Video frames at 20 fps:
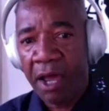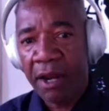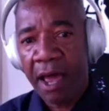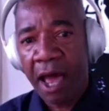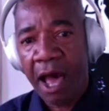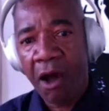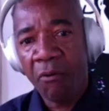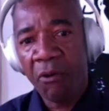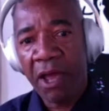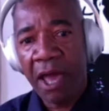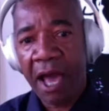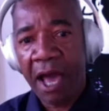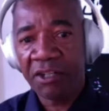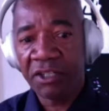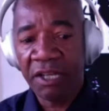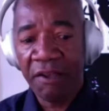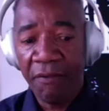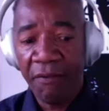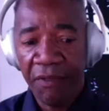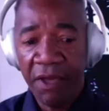How we
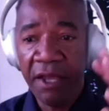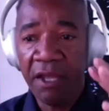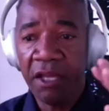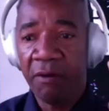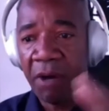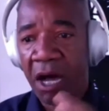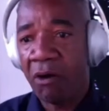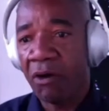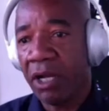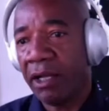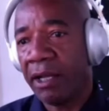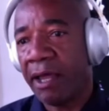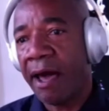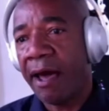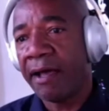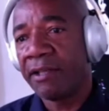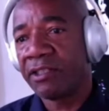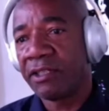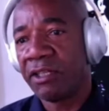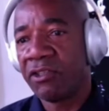actually think about
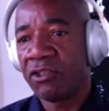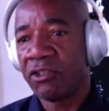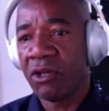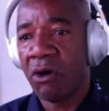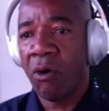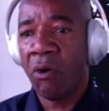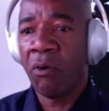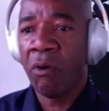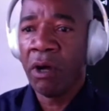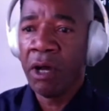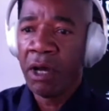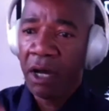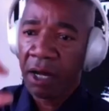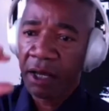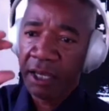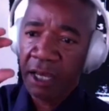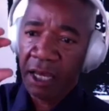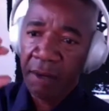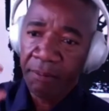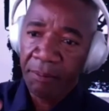class. And so
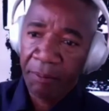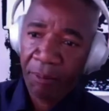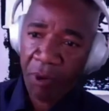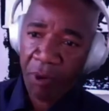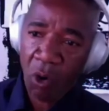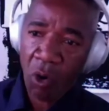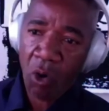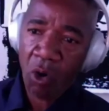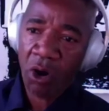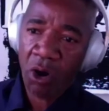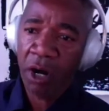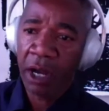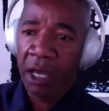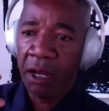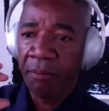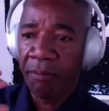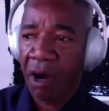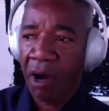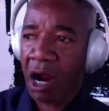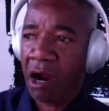again, poor
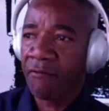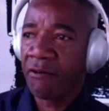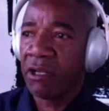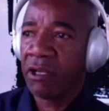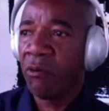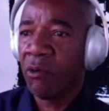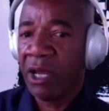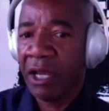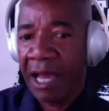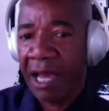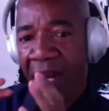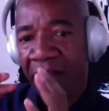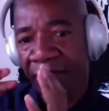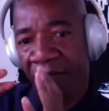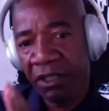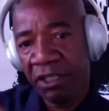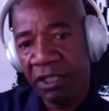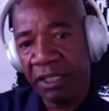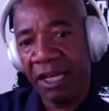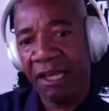and poverty, we kind of
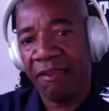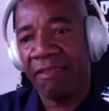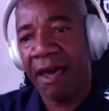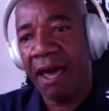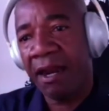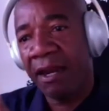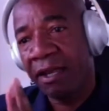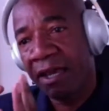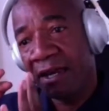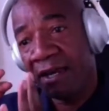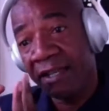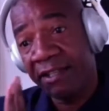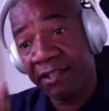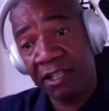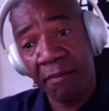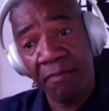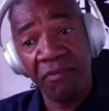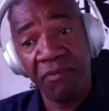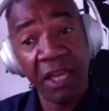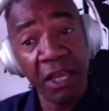look at that again as
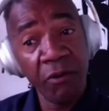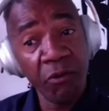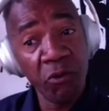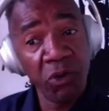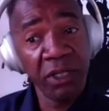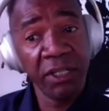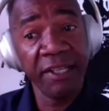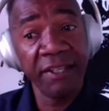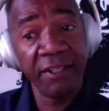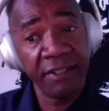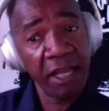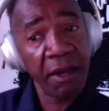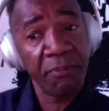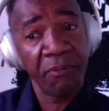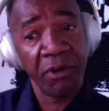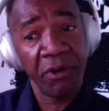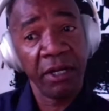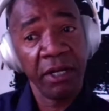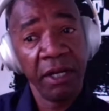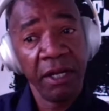something really
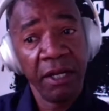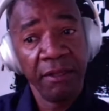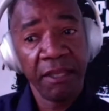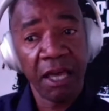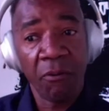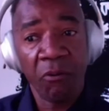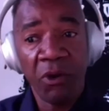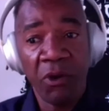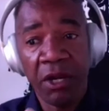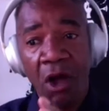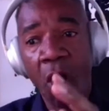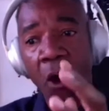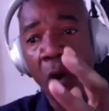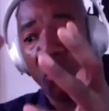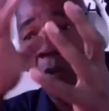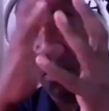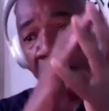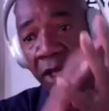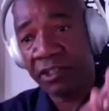separate that we don't want to